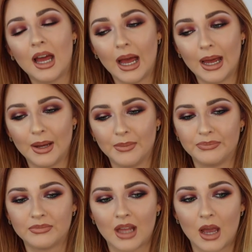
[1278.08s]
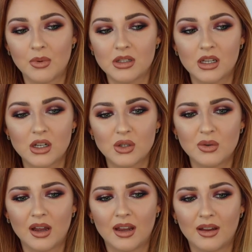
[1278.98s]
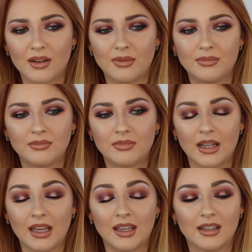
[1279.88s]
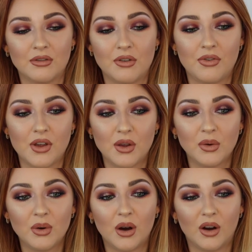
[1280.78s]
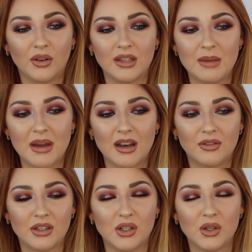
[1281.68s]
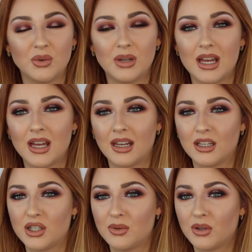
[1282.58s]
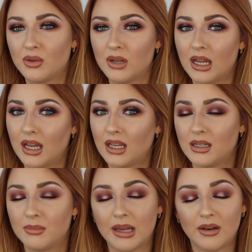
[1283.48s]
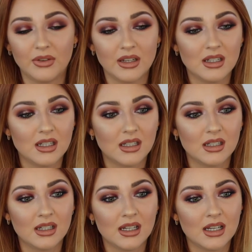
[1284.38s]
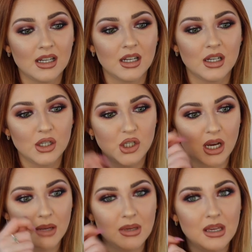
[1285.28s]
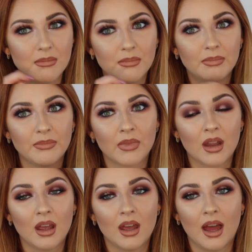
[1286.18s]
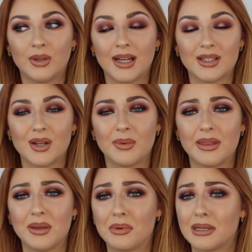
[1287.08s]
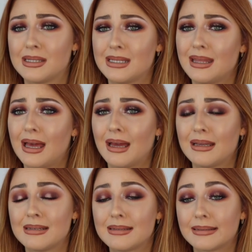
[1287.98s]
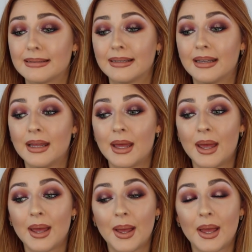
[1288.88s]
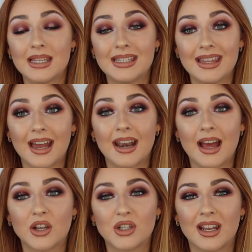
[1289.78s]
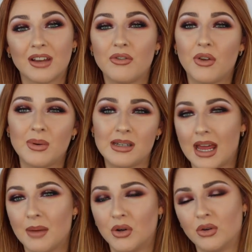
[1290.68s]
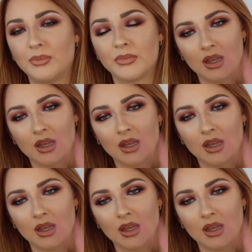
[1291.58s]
I was gonna do a like review on the Benefit Hoola, like do the Hoola and Benefit Shy Beam. I don't know whether you want to see that in action, like review and demo.